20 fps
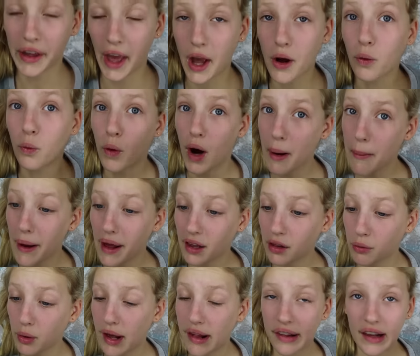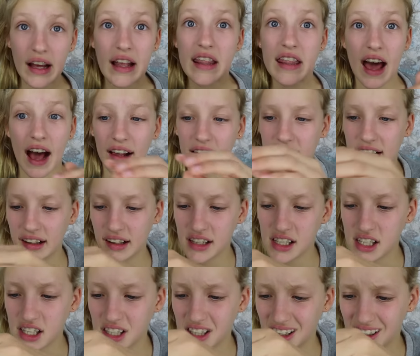Okay, one big squeeze and that's it.
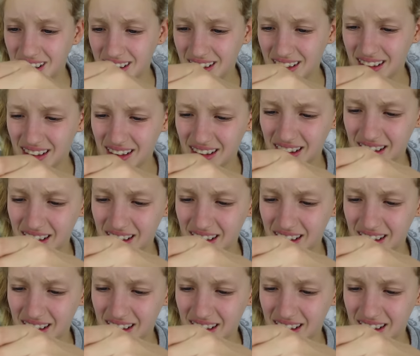No, that